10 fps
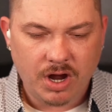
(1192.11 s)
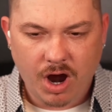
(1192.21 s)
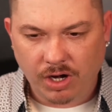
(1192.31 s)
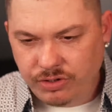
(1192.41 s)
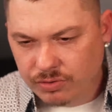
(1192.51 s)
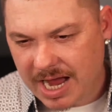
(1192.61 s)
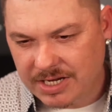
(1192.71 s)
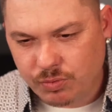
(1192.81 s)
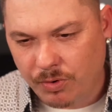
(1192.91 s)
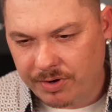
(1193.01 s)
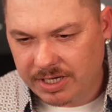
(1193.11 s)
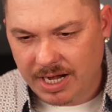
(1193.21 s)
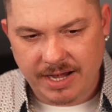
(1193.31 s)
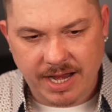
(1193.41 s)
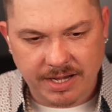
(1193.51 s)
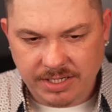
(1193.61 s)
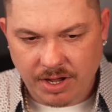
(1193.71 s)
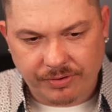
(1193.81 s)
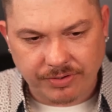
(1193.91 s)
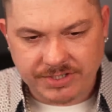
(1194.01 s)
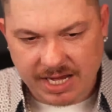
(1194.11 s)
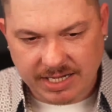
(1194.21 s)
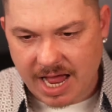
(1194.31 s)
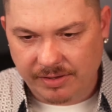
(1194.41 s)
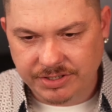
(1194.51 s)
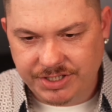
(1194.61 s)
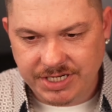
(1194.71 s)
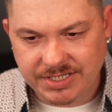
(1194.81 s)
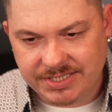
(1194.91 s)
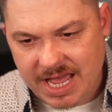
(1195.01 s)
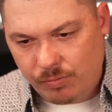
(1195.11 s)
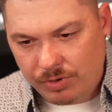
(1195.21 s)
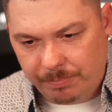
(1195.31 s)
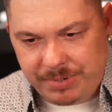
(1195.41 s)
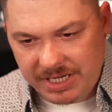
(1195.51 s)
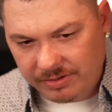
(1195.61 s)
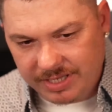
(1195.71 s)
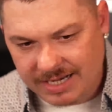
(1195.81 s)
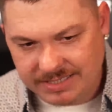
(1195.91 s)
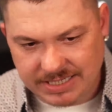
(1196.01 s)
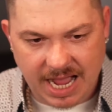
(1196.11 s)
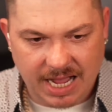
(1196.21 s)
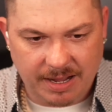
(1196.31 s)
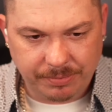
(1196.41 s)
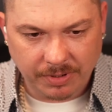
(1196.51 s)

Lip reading: are you guys working on any other technologies that will build on top